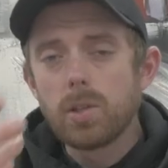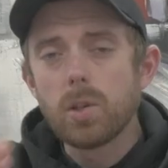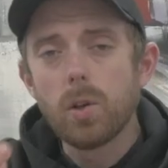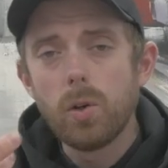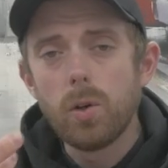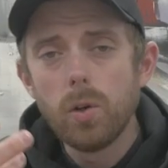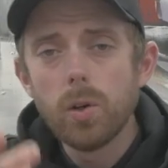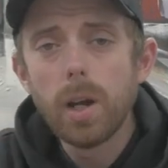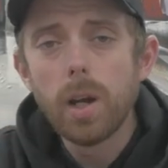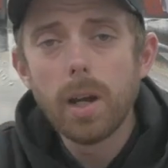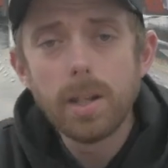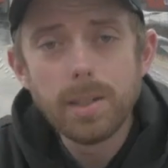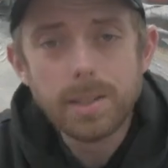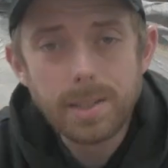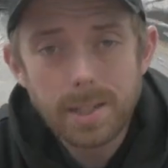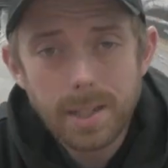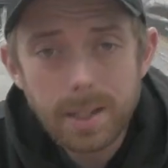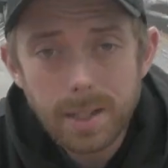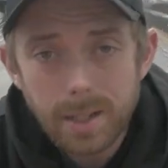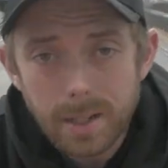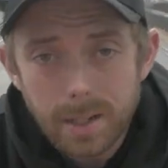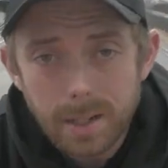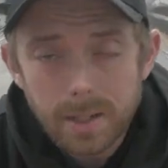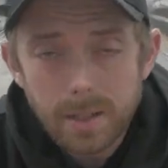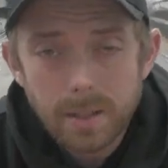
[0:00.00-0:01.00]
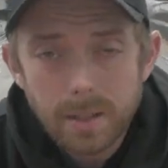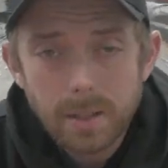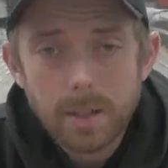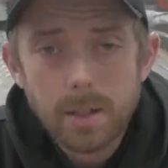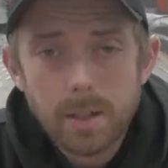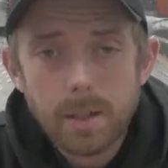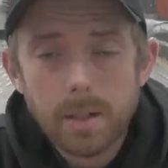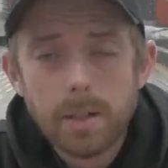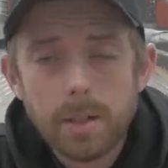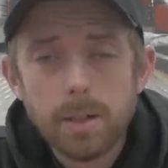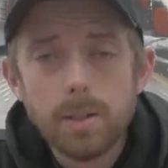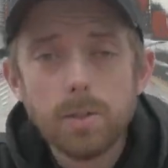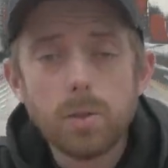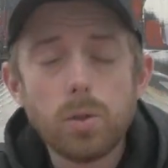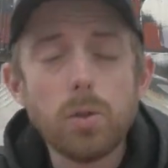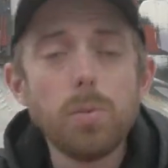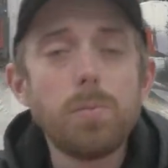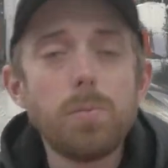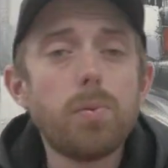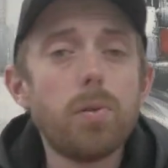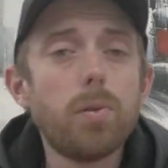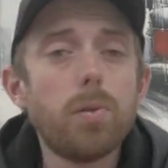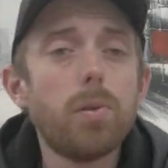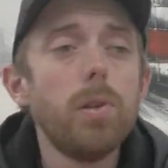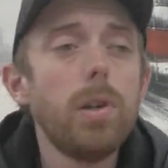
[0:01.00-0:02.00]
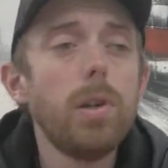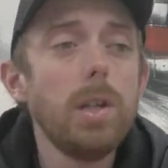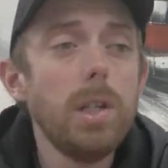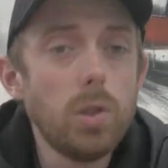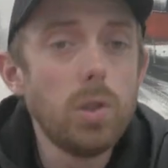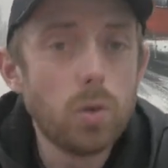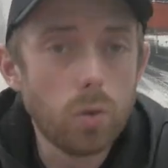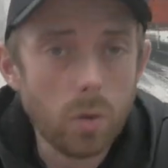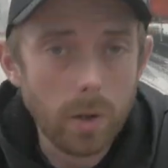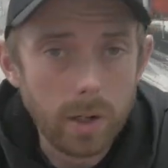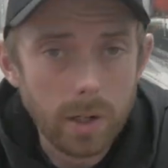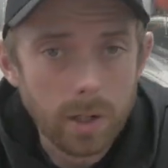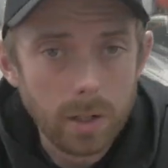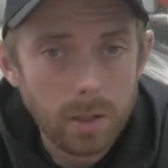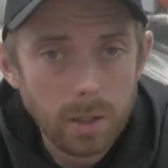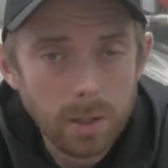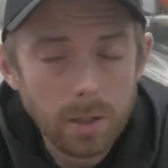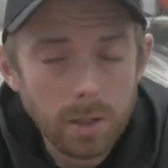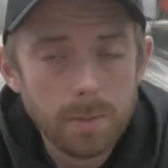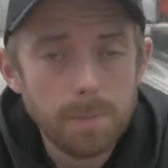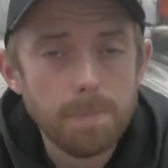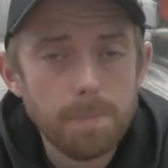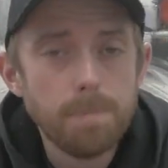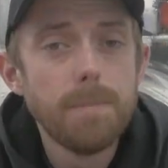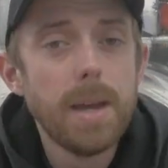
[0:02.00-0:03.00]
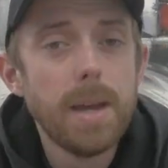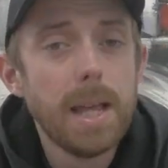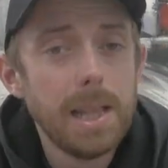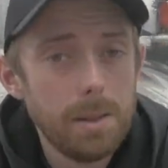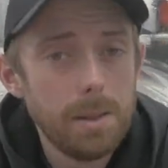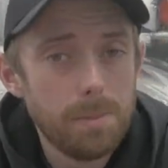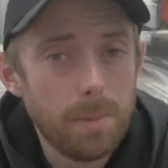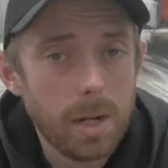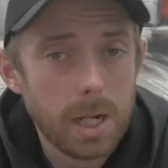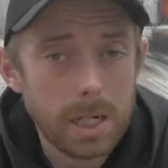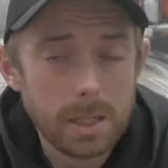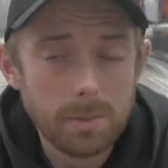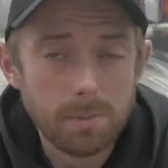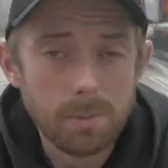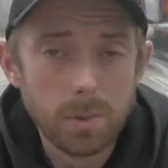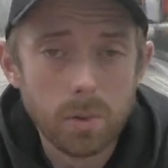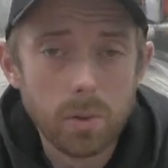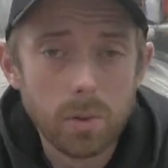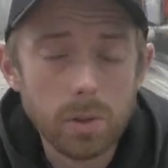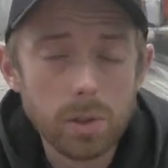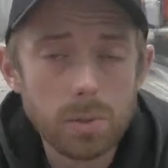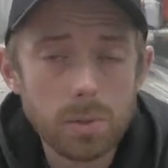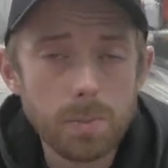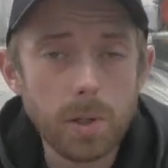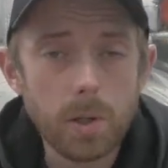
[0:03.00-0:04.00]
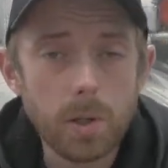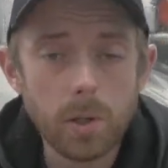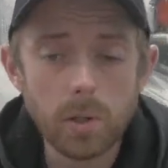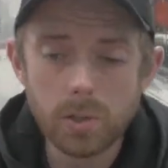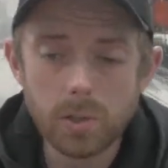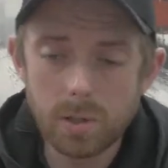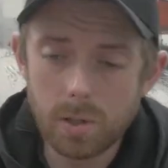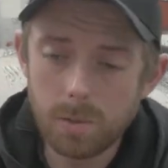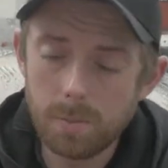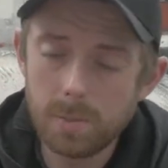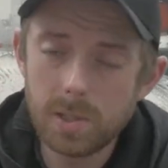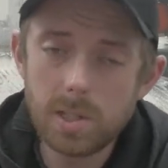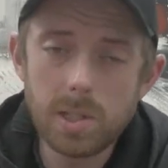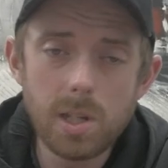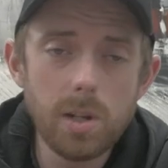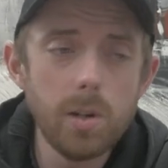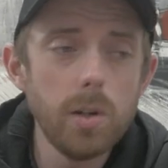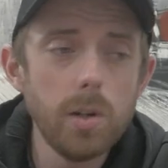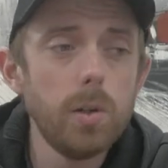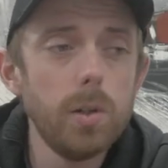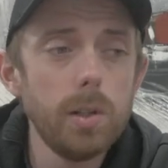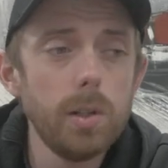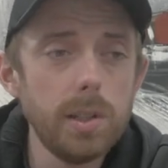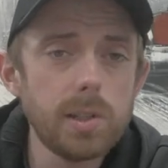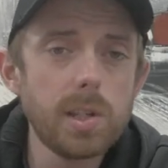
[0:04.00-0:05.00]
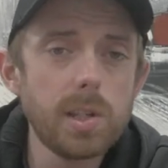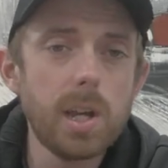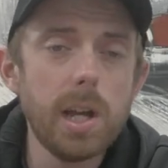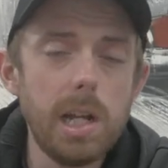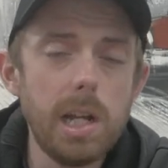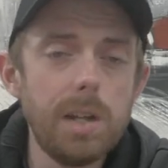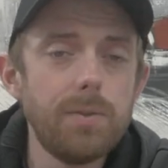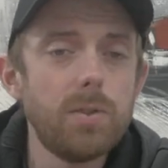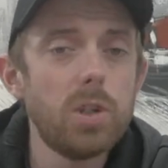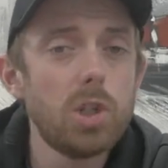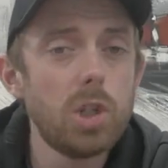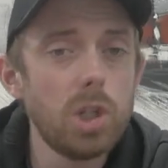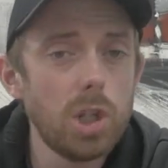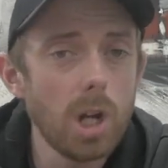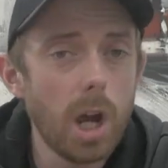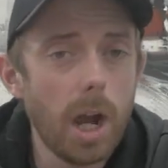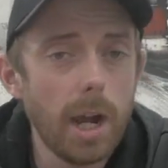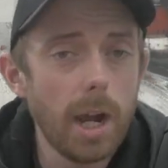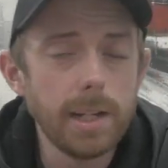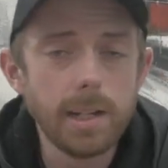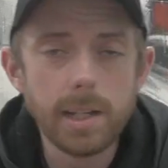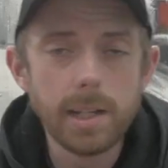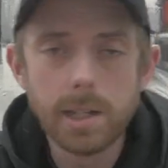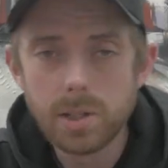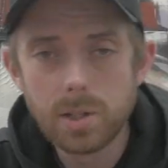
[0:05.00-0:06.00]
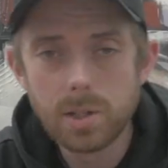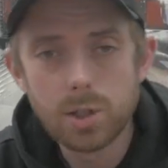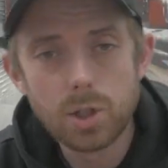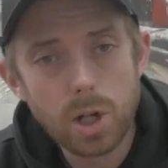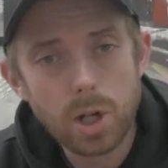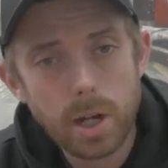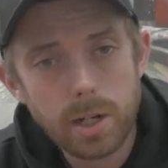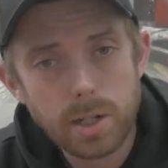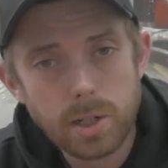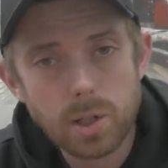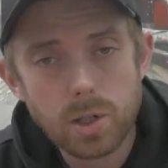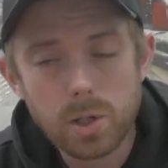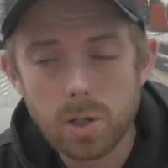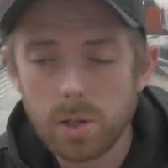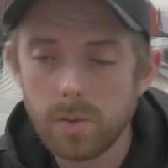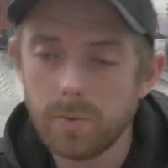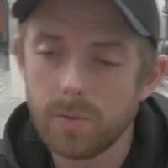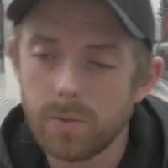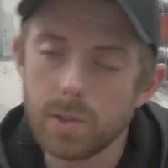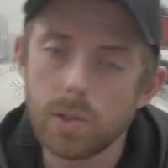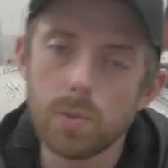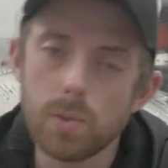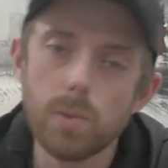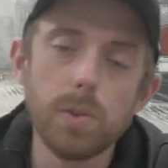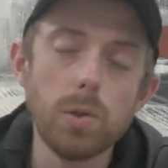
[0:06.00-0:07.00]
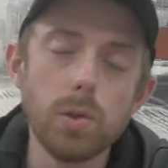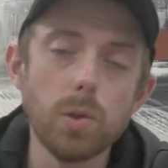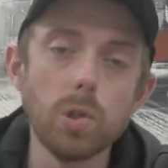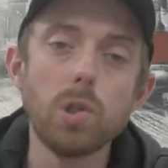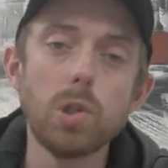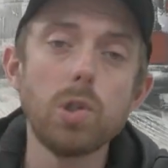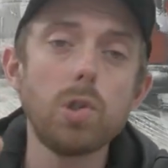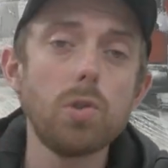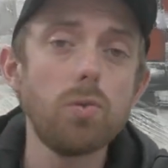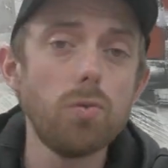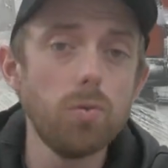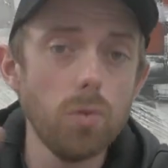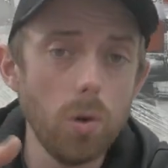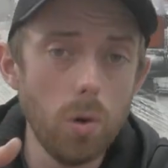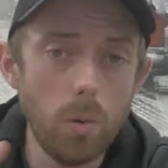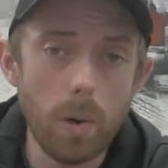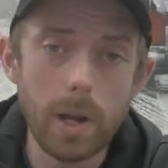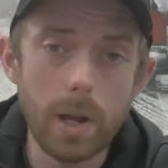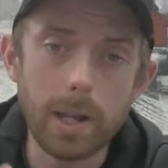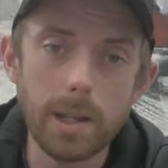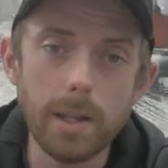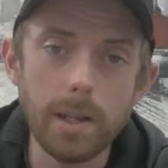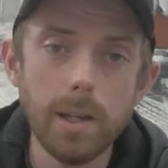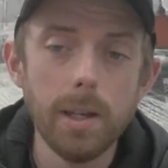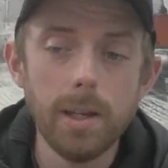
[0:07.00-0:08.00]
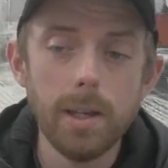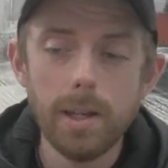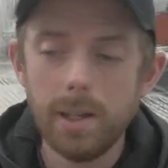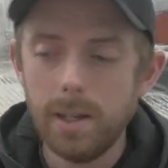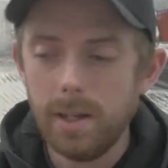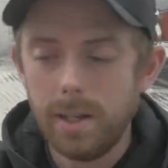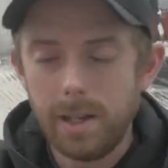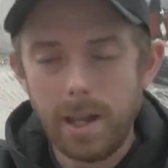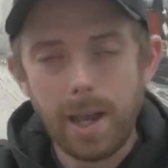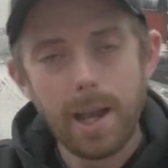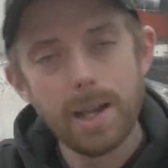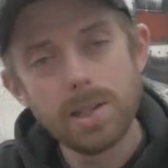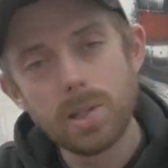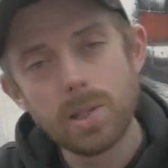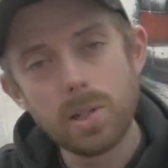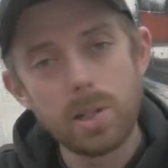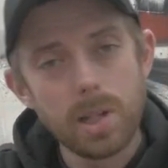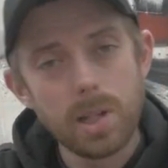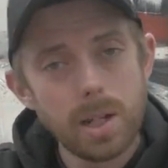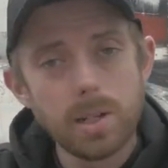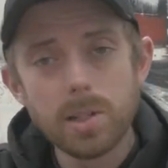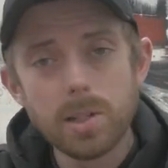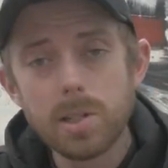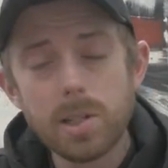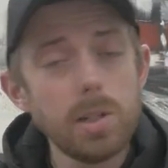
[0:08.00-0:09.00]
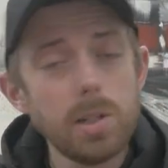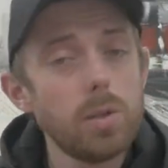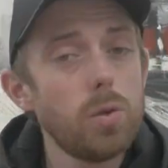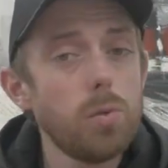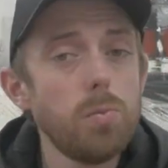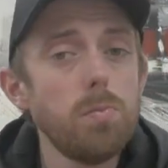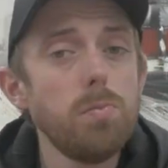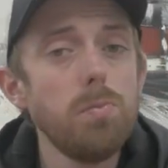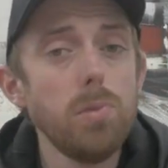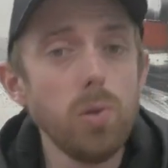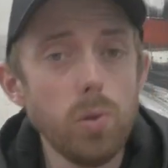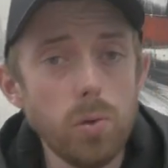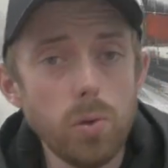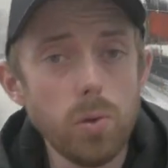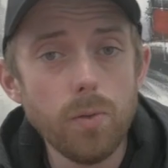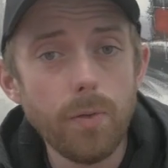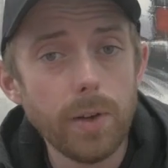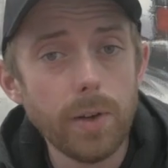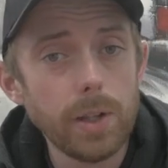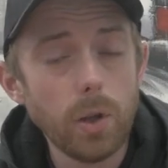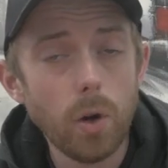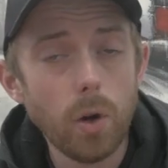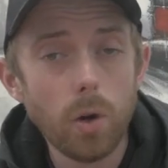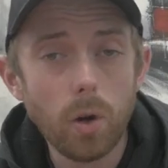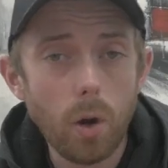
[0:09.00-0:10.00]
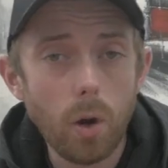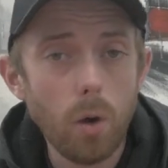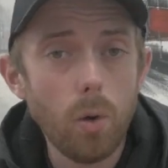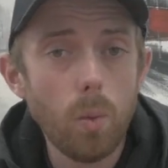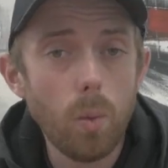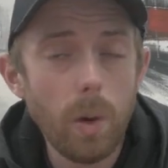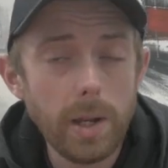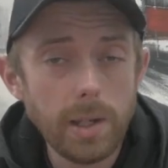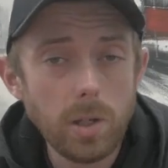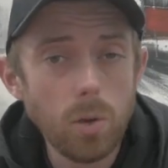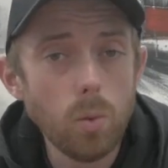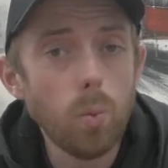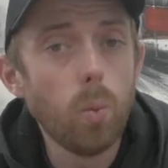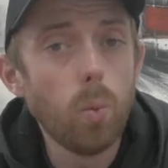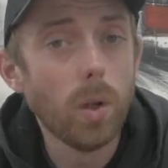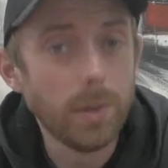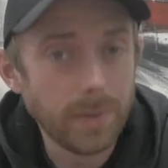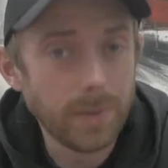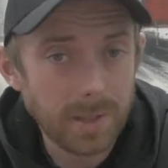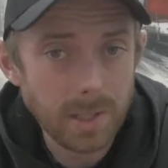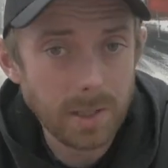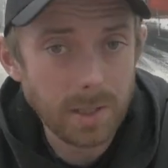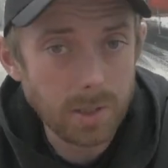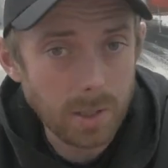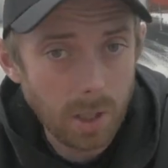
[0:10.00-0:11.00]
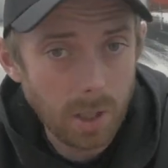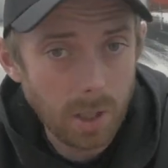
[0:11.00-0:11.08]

a good idea to pre-drill melamine boards because the material is kind of shiny, has a shiny surface. So when you're screwing, it has a tendency to move and not go where you want it to